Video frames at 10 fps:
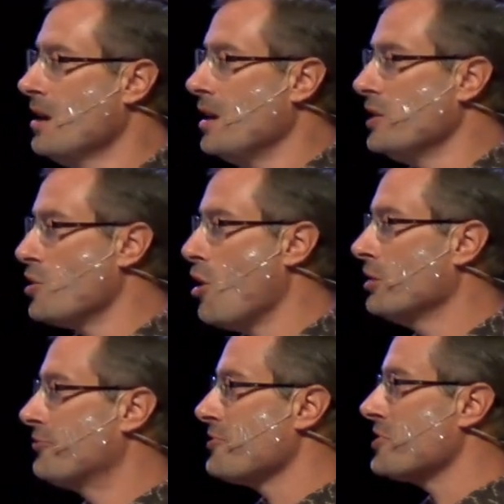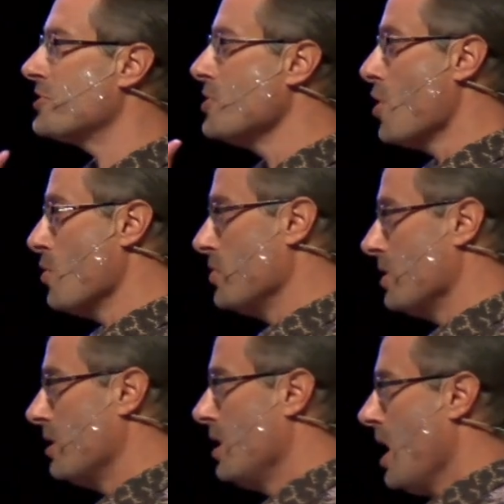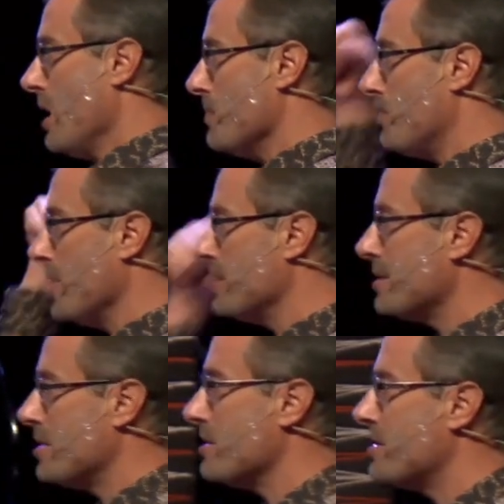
And he called for the stone, and he places his